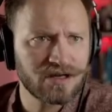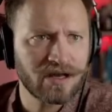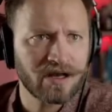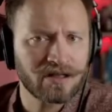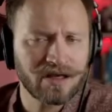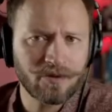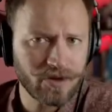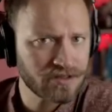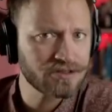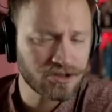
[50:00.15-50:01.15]
and I
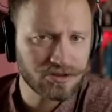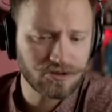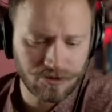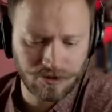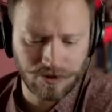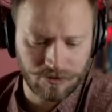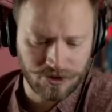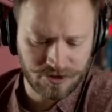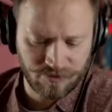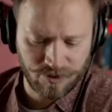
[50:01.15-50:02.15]
went and talked to a
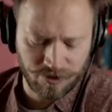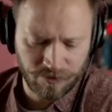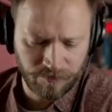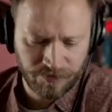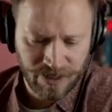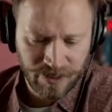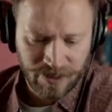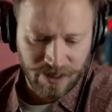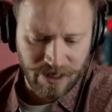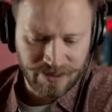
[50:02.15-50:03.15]
bunch of people.
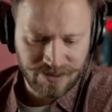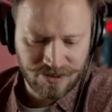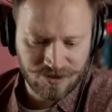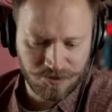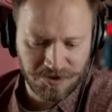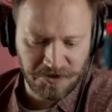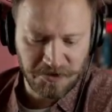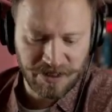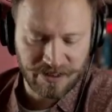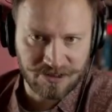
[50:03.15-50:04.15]
And it's super
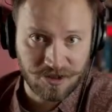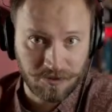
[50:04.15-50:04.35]
cool that some